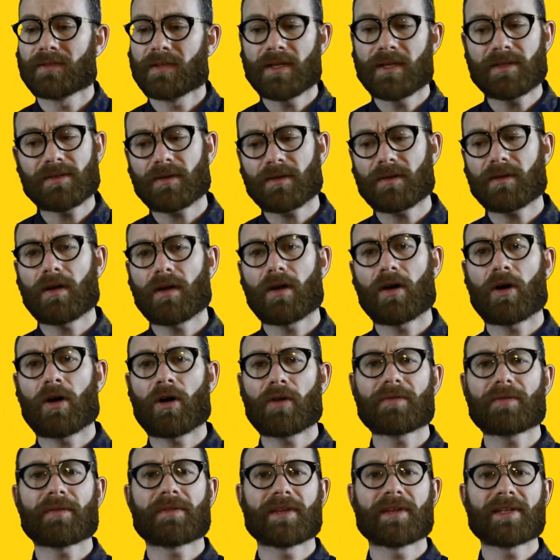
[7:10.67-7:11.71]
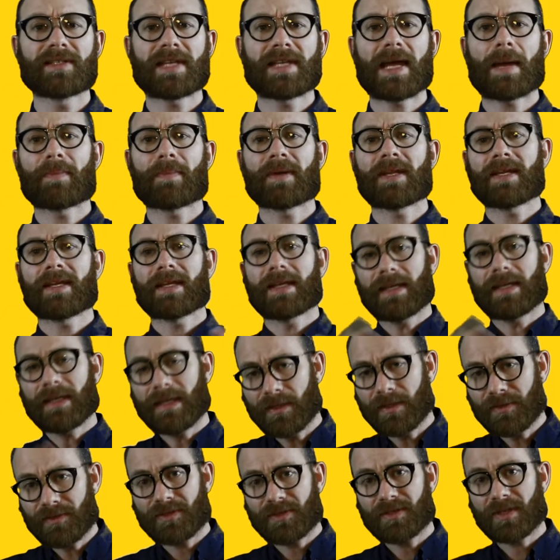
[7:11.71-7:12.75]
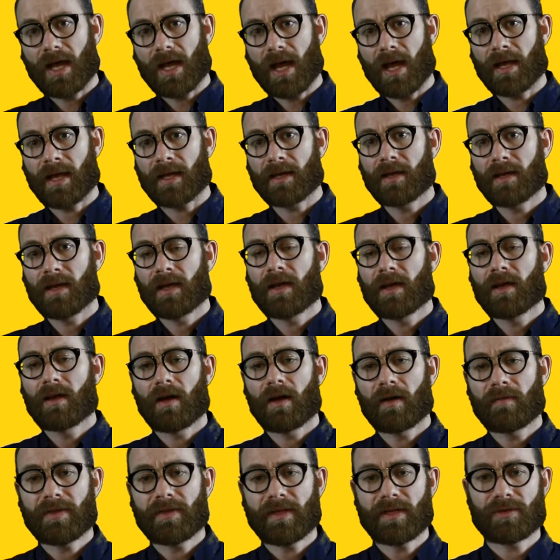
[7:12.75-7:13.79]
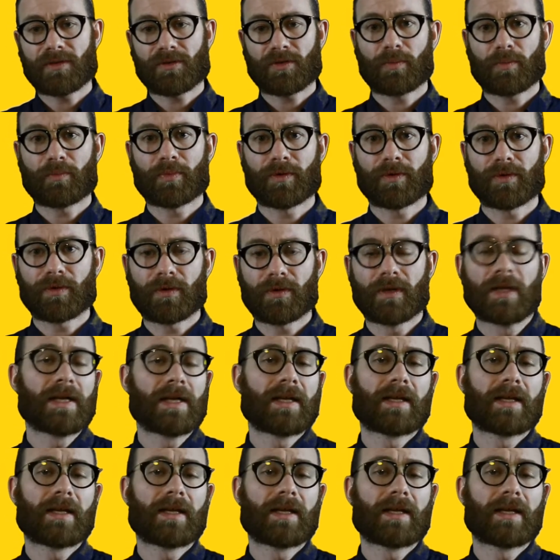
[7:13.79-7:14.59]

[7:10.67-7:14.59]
These are all the things happening inside of the interpreter.